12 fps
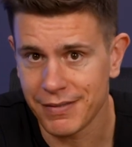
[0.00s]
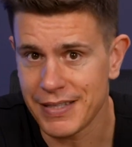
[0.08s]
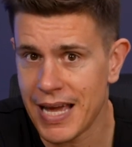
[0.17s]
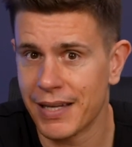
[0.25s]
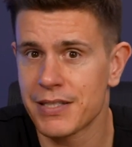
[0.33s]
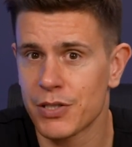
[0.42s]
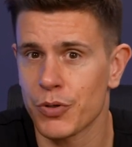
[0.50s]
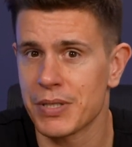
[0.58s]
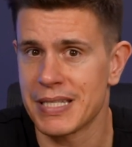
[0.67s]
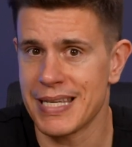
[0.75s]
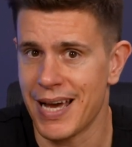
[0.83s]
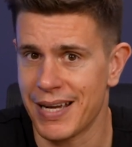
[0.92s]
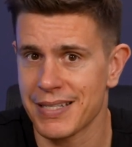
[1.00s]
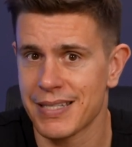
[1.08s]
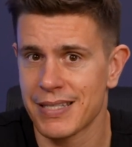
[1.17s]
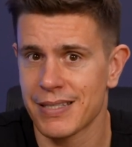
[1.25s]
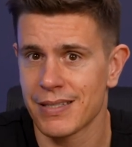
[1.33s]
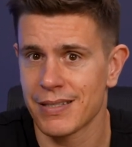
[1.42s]
the answer is
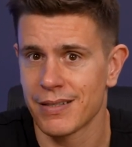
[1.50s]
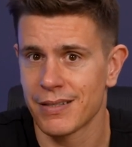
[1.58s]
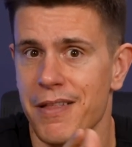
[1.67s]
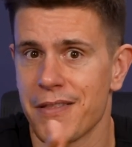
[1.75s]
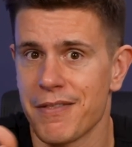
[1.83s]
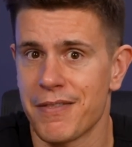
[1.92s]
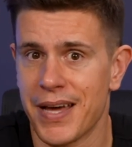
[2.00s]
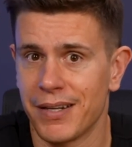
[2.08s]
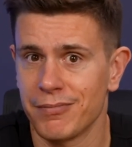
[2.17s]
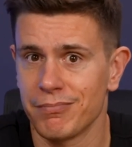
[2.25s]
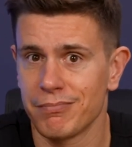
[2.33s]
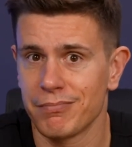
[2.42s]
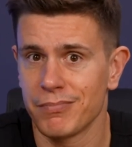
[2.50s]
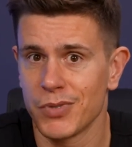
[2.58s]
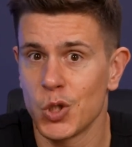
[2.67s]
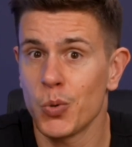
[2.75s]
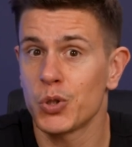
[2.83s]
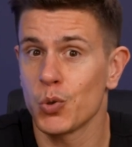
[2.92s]
yes, then
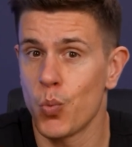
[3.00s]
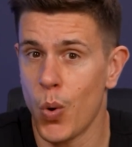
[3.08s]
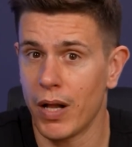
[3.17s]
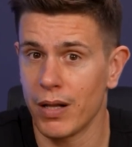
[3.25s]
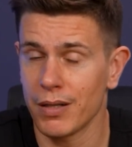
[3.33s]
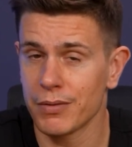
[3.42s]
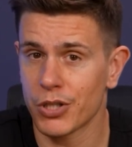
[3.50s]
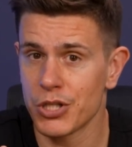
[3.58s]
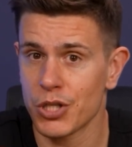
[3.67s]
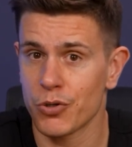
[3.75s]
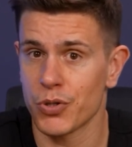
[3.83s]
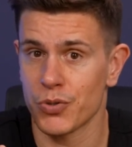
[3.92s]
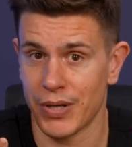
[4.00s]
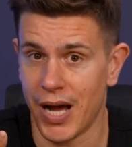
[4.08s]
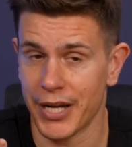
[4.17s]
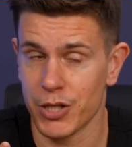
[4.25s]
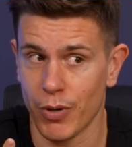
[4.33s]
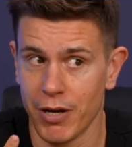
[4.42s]
you would do well consider using
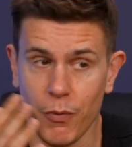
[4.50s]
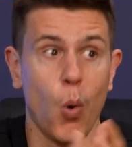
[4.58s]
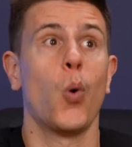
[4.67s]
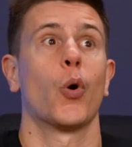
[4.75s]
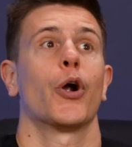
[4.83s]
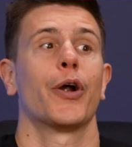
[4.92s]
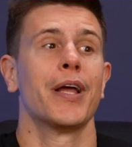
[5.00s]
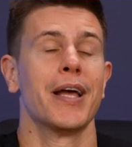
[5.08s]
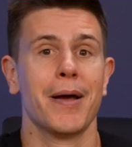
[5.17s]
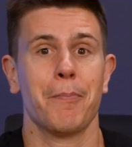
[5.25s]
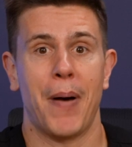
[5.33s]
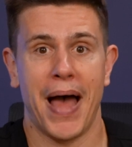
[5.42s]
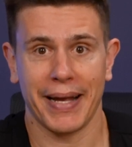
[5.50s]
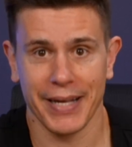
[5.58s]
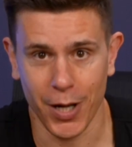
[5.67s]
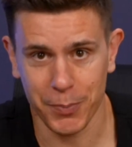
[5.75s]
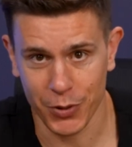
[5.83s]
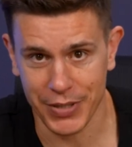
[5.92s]
iDrive or
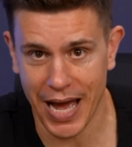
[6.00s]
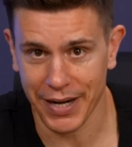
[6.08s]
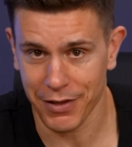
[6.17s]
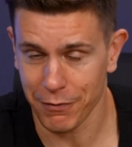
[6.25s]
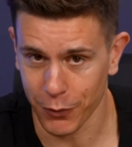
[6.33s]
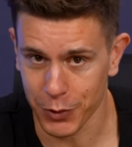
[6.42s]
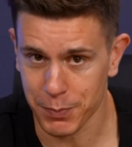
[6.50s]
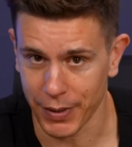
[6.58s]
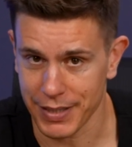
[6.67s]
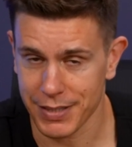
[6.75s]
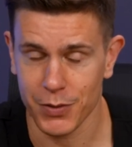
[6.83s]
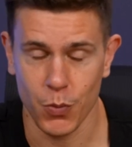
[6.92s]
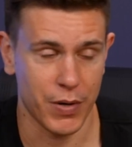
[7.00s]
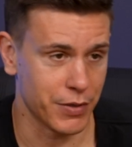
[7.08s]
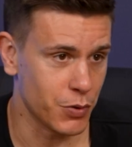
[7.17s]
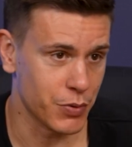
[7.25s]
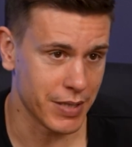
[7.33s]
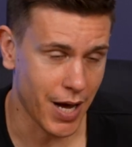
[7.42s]
backing up your data in the first place. Whether
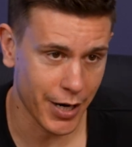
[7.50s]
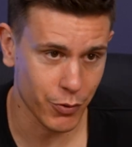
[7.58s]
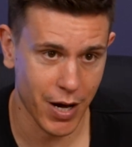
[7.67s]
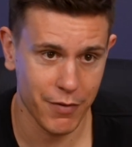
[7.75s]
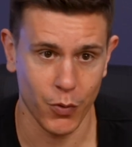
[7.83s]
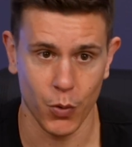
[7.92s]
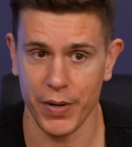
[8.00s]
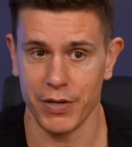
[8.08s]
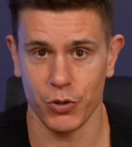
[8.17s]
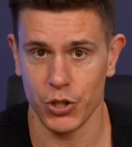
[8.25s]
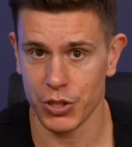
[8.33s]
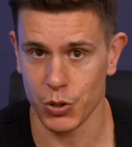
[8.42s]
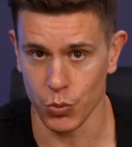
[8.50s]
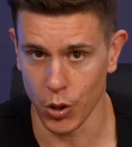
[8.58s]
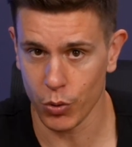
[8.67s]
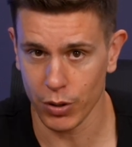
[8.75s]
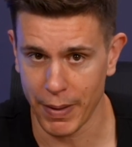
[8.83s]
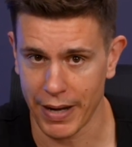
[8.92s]
you use it iDrive or whether you just do
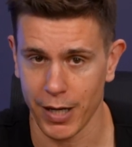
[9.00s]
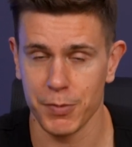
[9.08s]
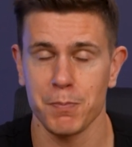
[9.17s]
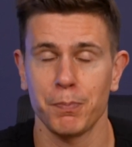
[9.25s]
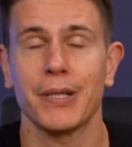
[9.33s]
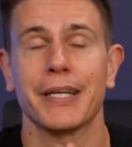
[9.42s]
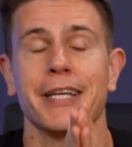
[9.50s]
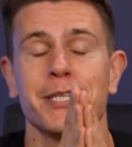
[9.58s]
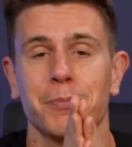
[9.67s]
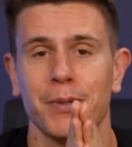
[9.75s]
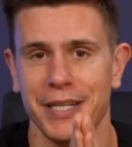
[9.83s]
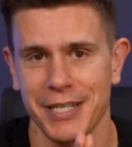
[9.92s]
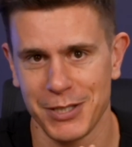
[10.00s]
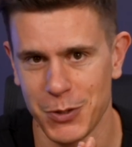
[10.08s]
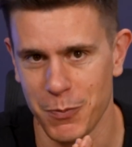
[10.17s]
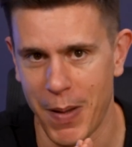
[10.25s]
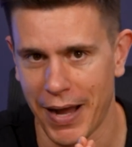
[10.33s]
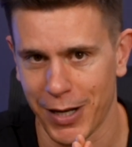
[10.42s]
local backups, please, please
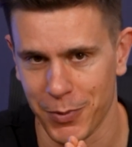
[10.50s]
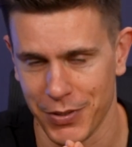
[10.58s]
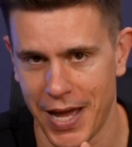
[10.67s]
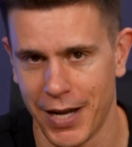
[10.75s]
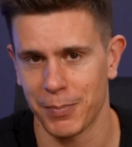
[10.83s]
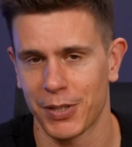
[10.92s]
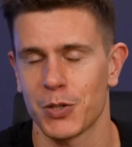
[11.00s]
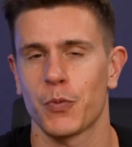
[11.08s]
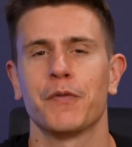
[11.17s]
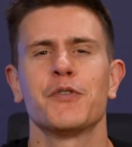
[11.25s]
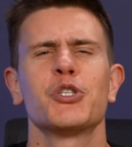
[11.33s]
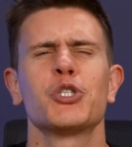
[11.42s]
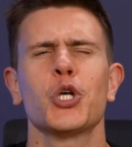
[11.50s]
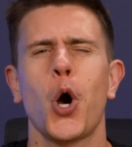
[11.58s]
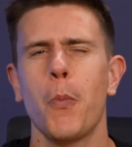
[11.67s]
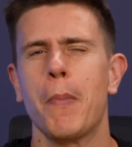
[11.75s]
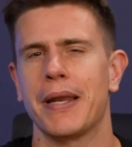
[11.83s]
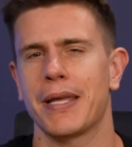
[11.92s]
do back up your data because we have
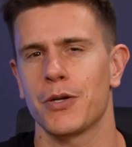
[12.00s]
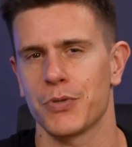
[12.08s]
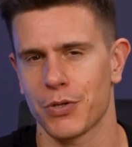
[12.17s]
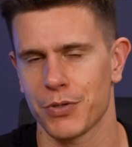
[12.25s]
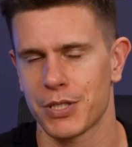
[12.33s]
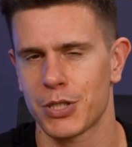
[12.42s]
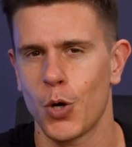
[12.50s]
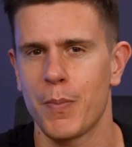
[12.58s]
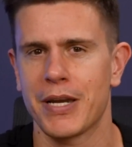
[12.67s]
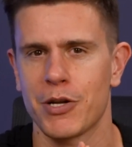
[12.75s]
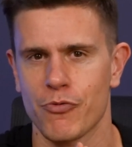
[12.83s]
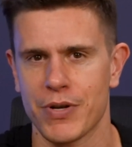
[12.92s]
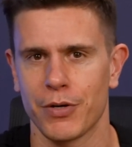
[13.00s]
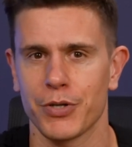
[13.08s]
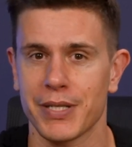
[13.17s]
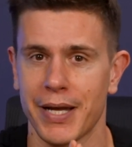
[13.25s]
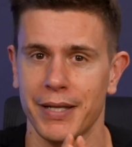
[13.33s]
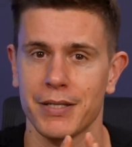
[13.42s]
so many users, so many
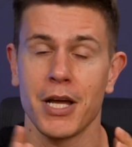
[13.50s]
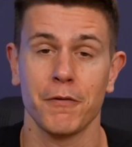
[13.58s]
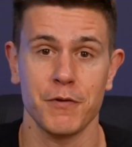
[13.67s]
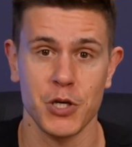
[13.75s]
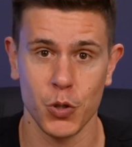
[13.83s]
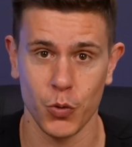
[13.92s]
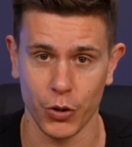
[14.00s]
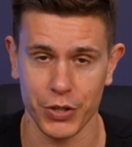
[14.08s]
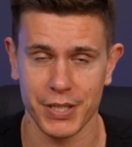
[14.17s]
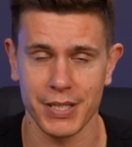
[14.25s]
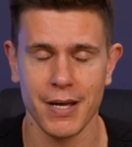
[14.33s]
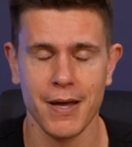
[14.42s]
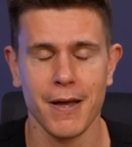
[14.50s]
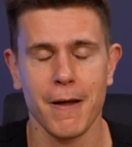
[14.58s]
readers and viewers